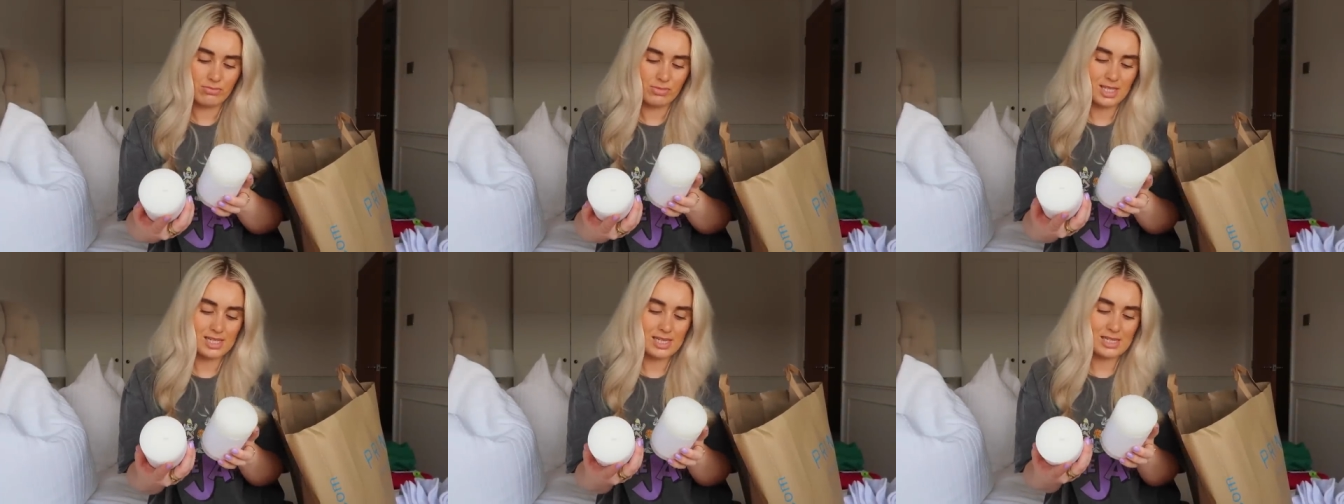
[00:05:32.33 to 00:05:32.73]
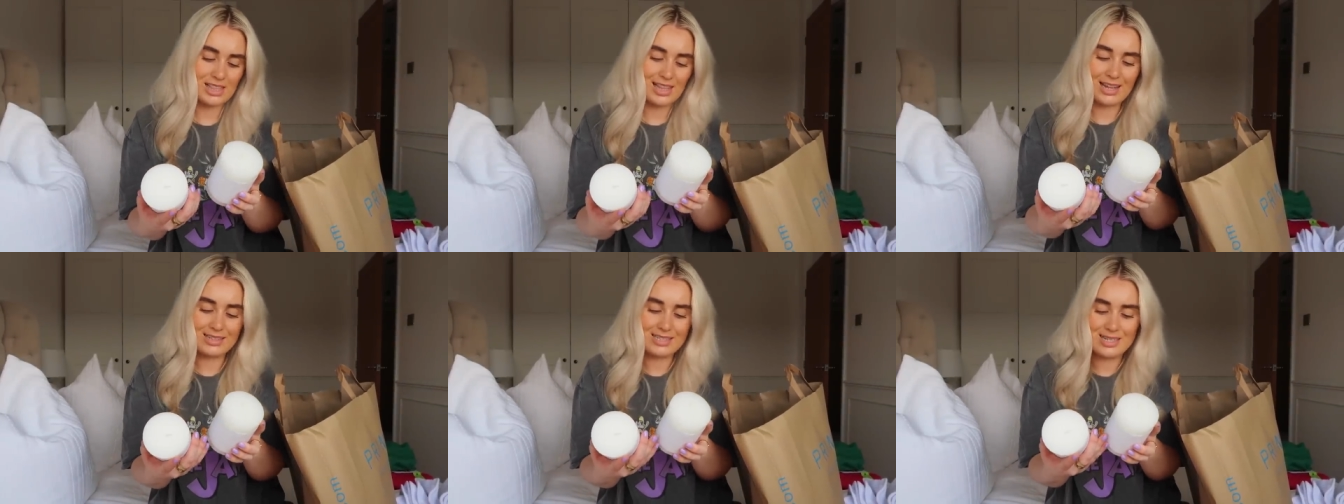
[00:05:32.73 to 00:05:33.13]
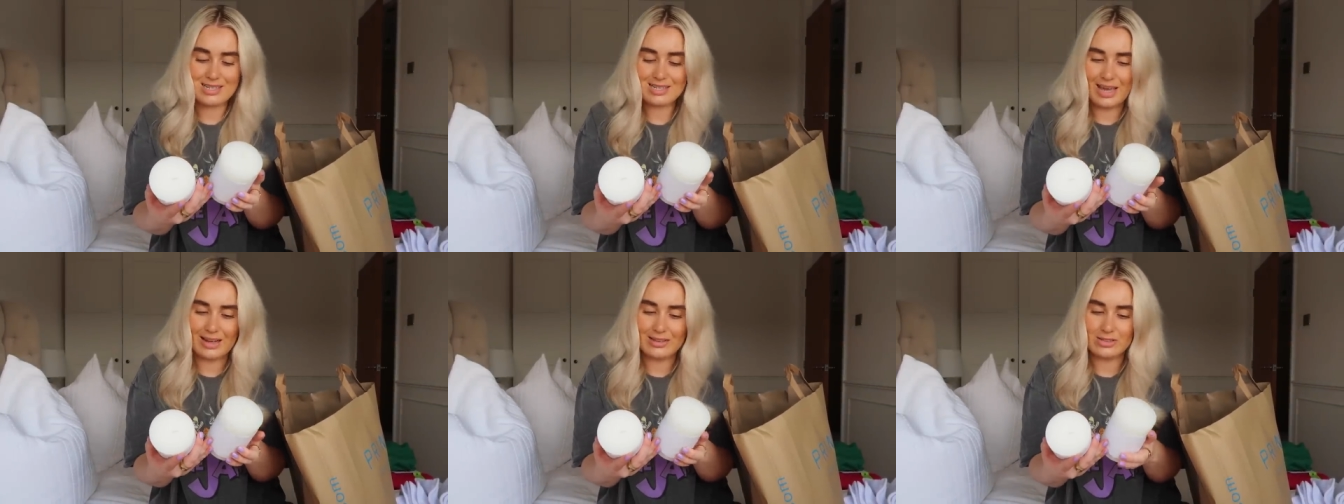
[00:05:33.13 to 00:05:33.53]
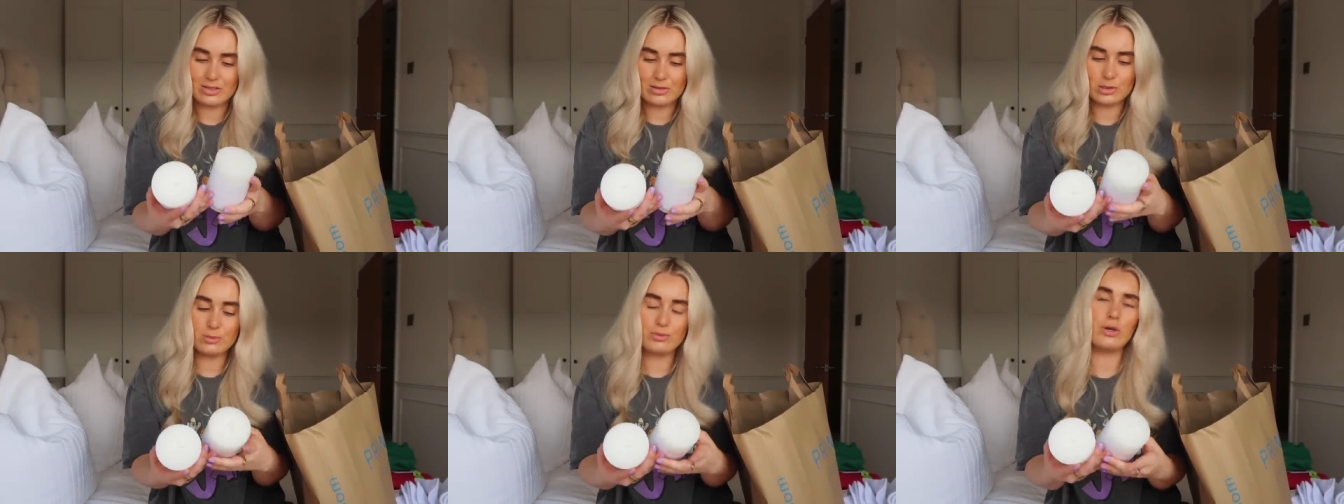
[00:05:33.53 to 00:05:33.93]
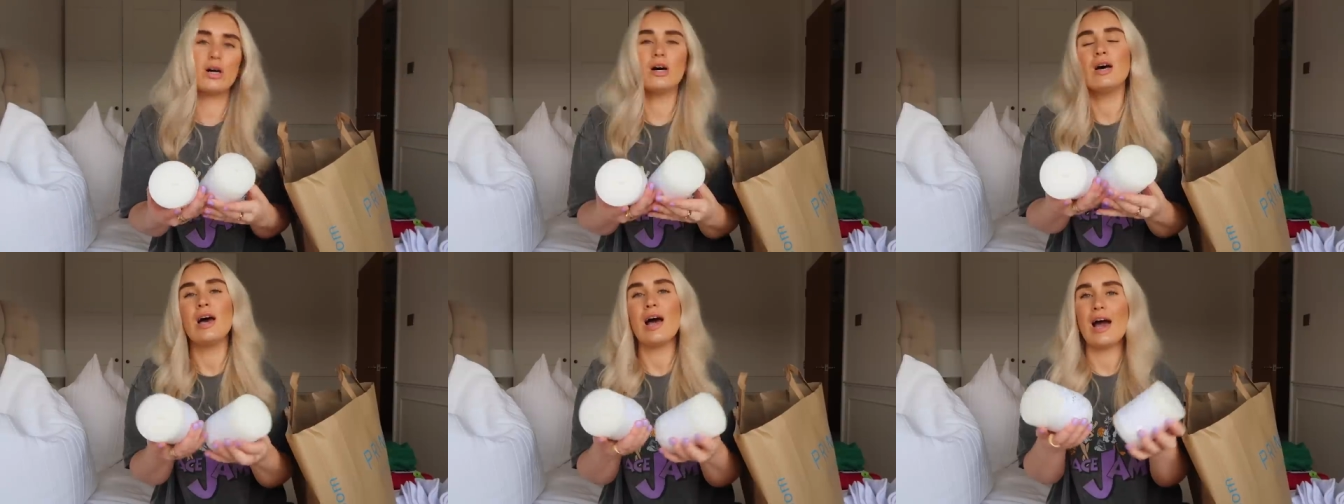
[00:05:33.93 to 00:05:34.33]
This says lantern candles,
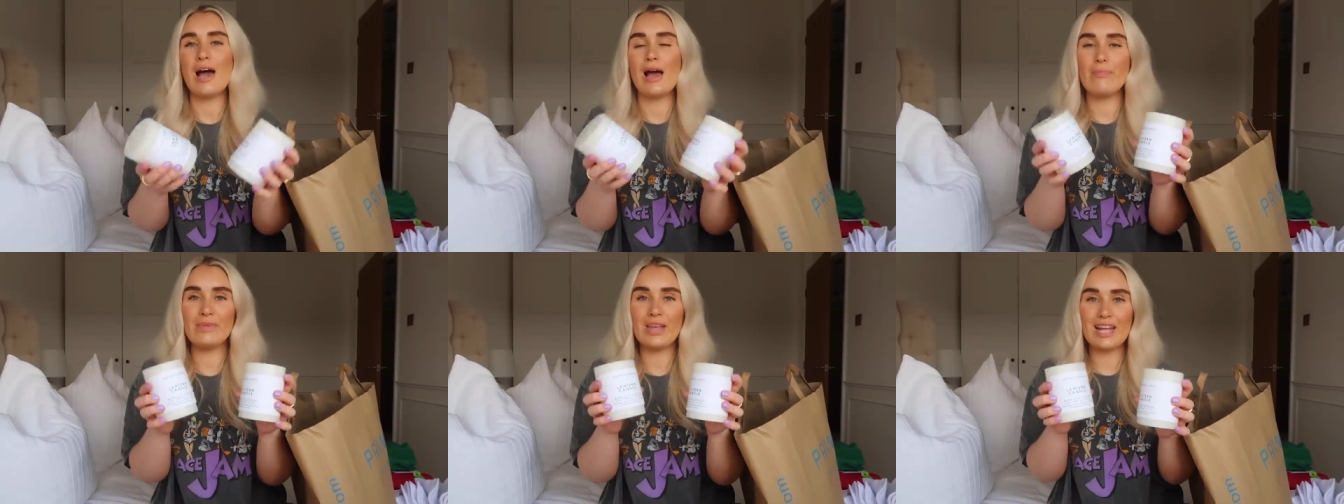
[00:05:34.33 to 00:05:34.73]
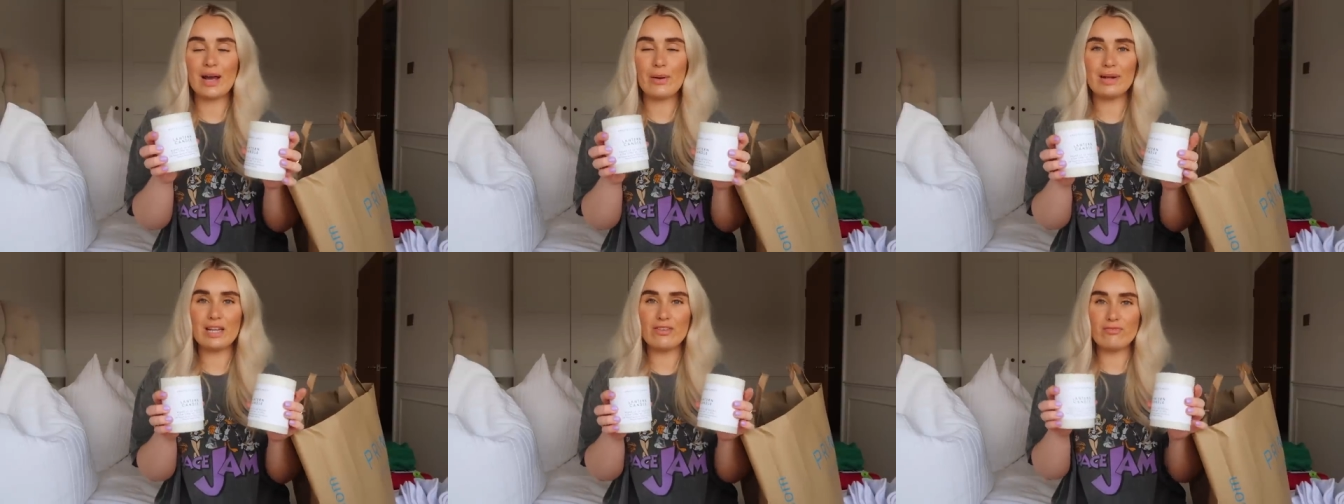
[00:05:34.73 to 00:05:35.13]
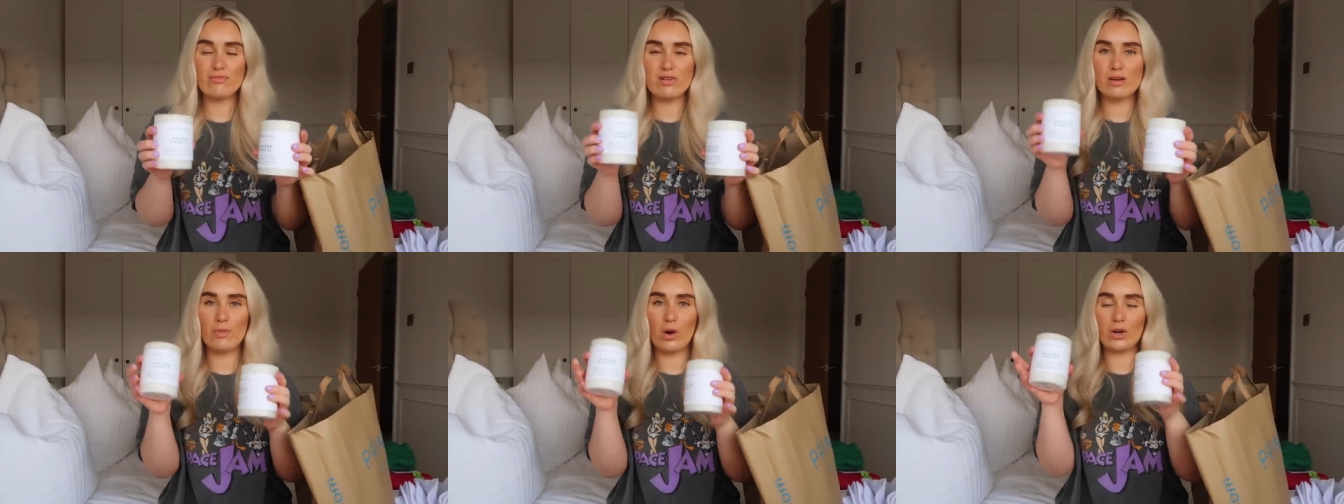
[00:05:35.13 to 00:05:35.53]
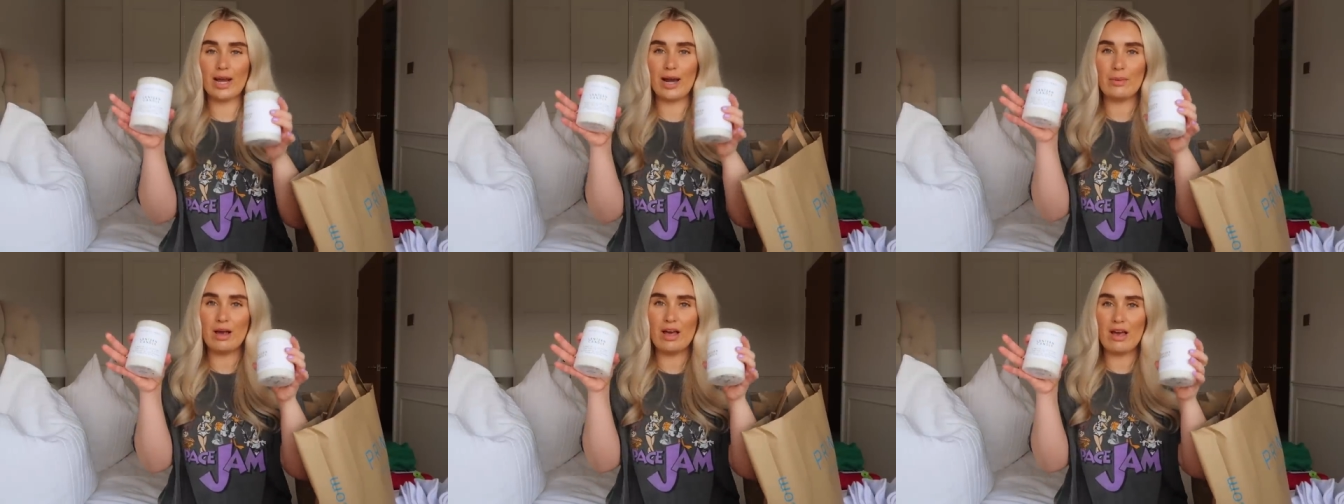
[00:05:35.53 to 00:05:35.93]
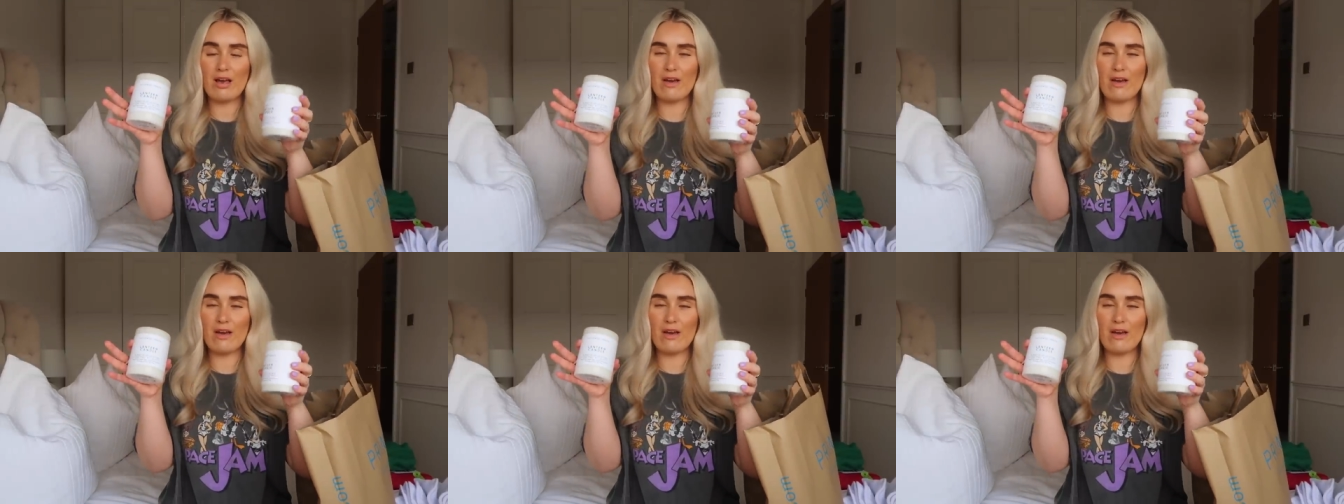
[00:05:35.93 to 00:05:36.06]
but um, in our living room, on our